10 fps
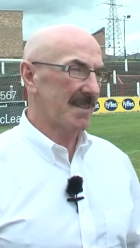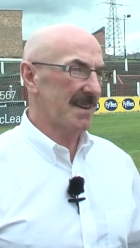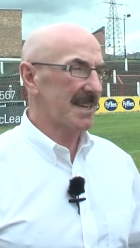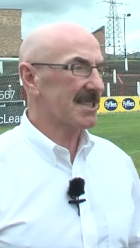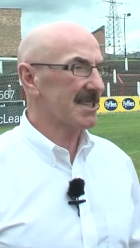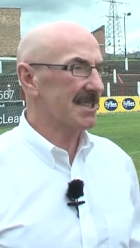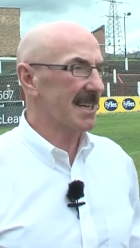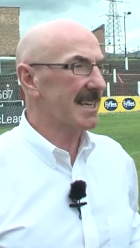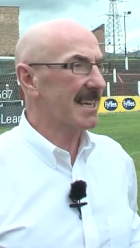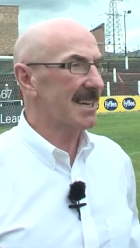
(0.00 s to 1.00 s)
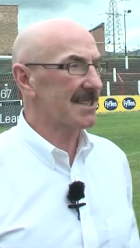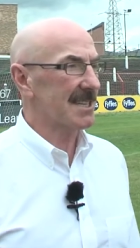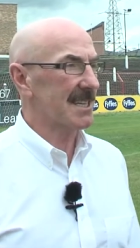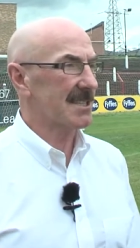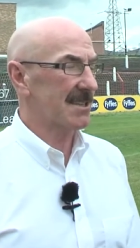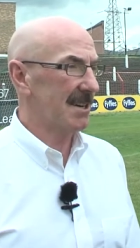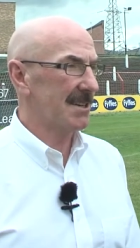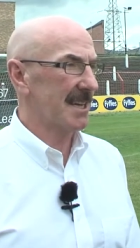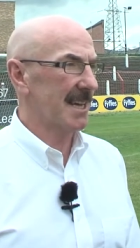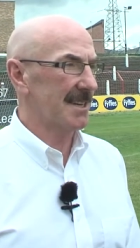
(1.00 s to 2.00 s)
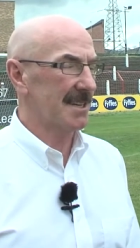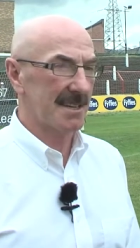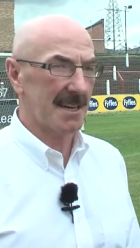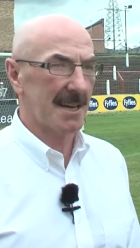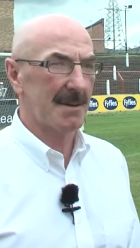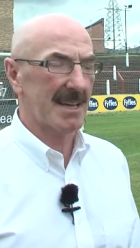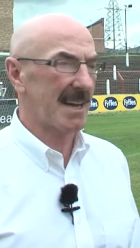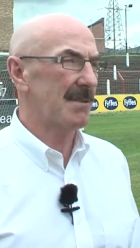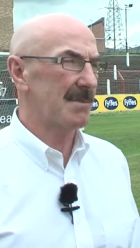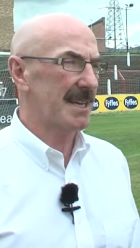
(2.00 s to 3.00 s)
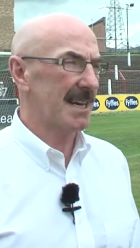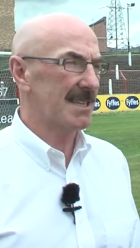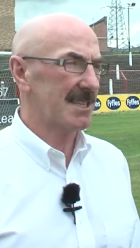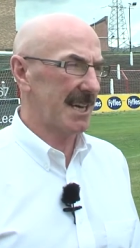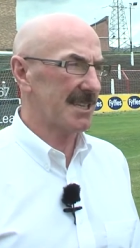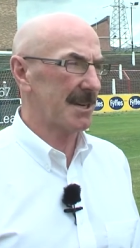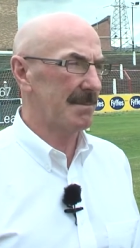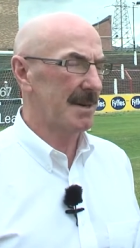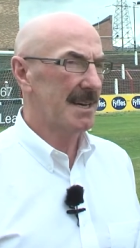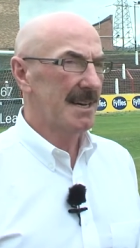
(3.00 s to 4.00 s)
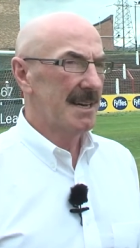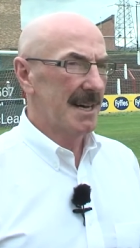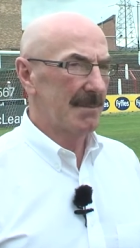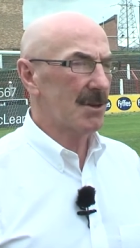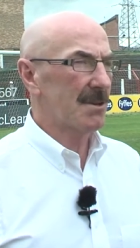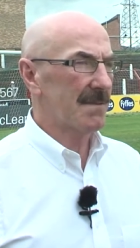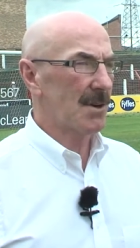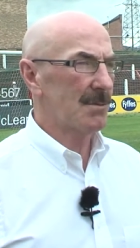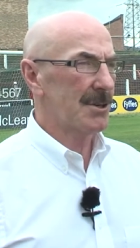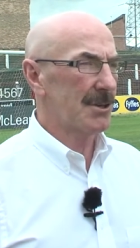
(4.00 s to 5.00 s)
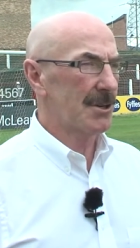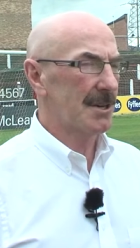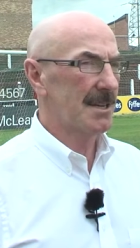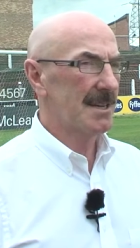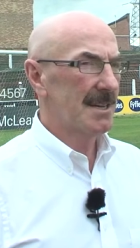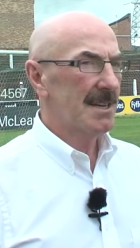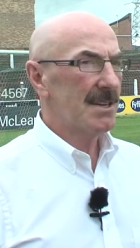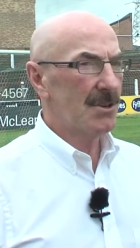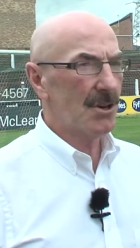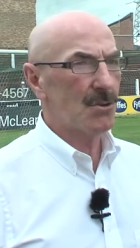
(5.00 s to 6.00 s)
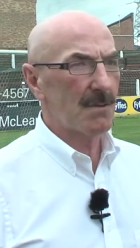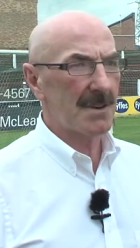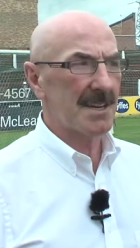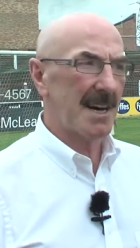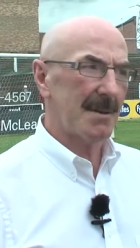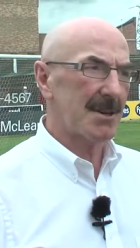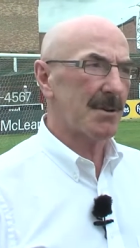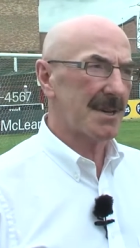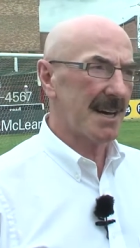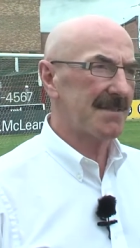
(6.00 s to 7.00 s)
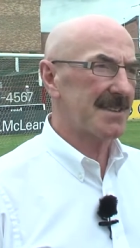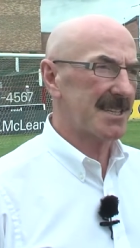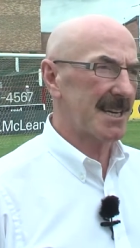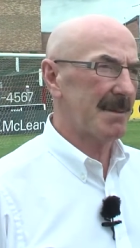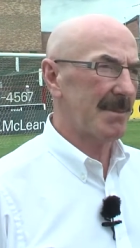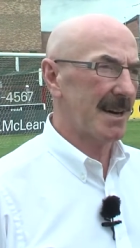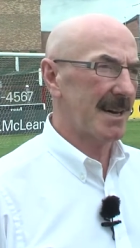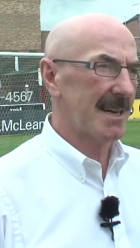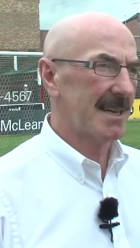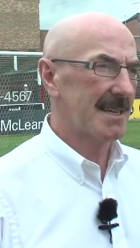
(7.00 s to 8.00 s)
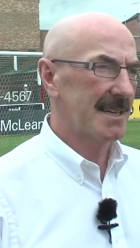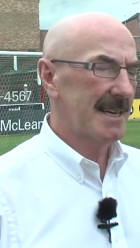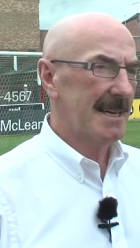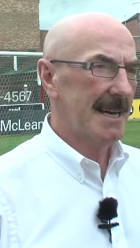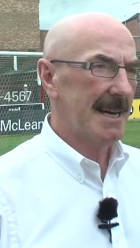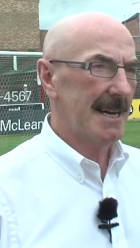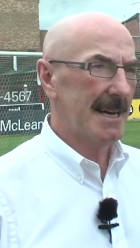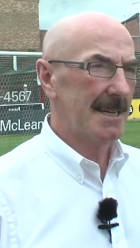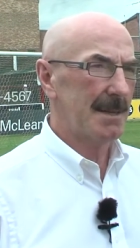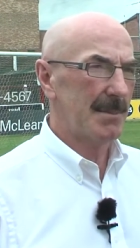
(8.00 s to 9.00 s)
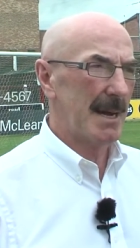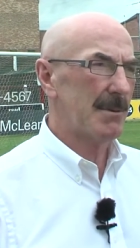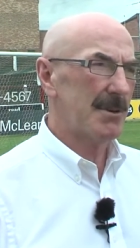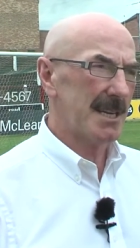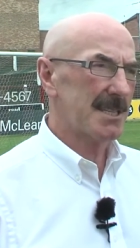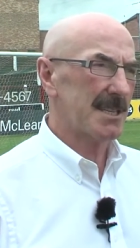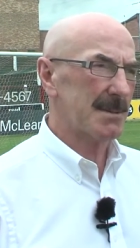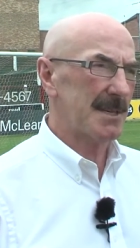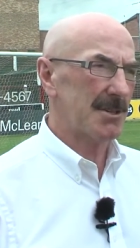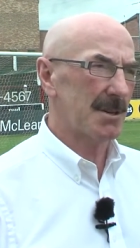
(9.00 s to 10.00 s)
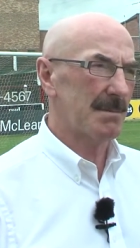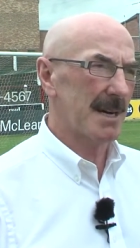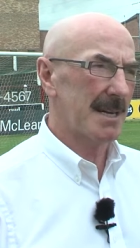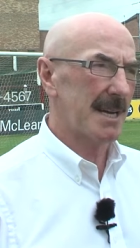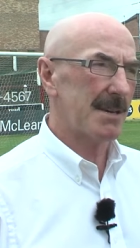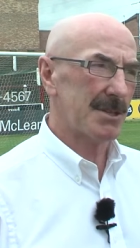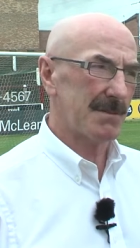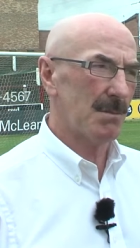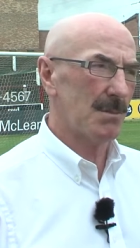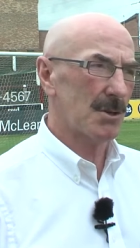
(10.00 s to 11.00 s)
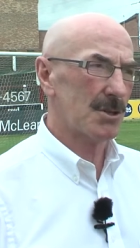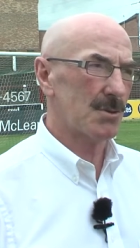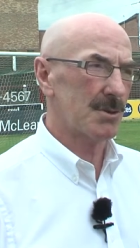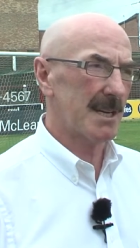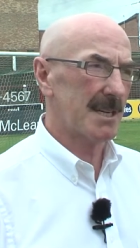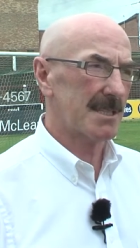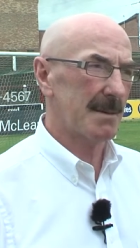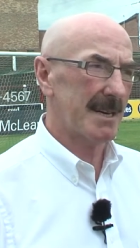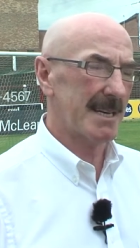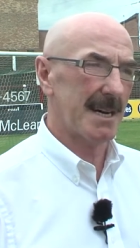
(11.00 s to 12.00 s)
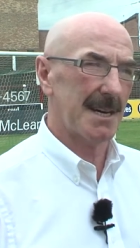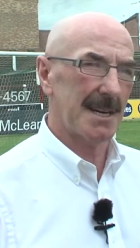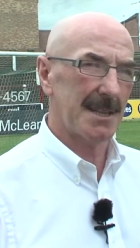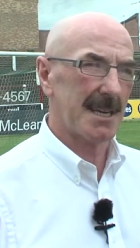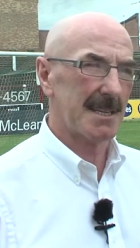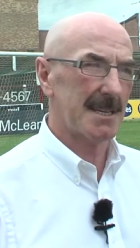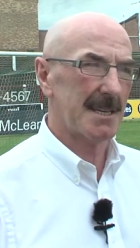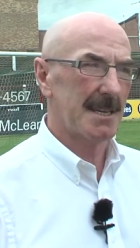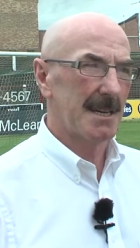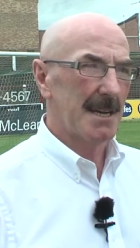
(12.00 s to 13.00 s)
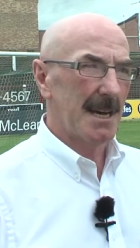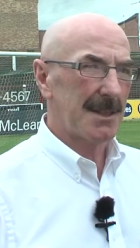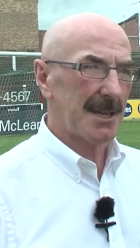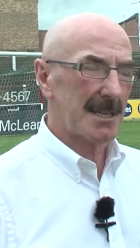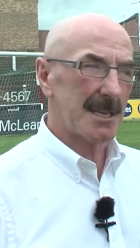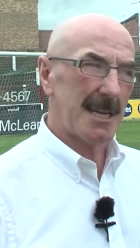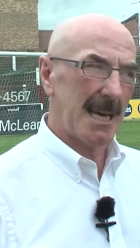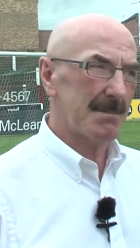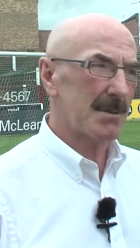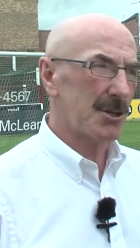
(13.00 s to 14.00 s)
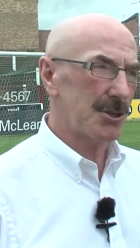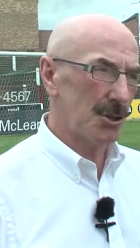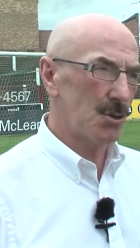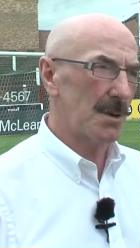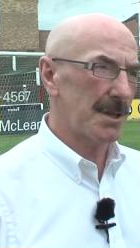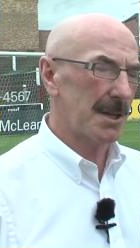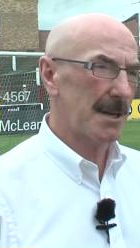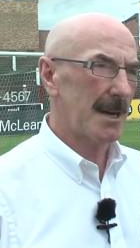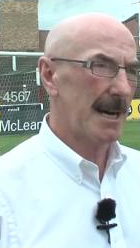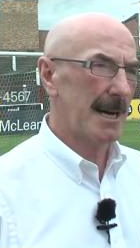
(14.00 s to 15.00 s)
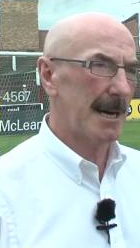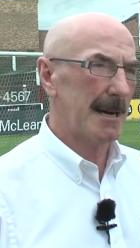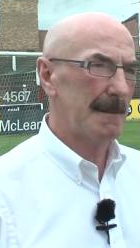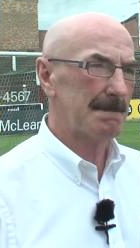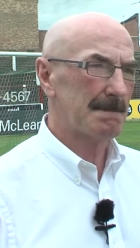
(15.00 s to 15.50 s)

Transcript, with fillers: finished until you can't see it starting again, and, and I'm like everybody else, yes, I'm, I'm looking forward to it. Not over enamoured, I would have to say, by uh, the preparation that's been done by the Irish Football Association, I might add, I think that it, I think the game could do with uh,